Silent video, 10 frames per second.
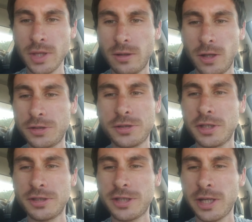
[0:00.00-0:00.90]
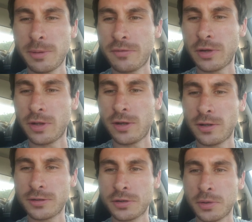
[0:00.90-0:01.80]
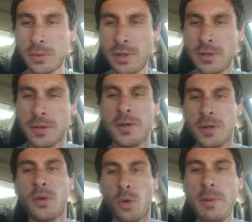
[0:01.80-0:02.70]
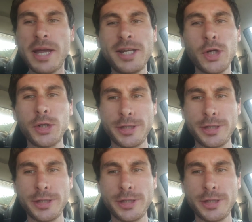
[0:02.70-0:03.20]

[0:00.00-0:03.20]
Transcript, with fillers: Lunch didn't take me very long, so we're making good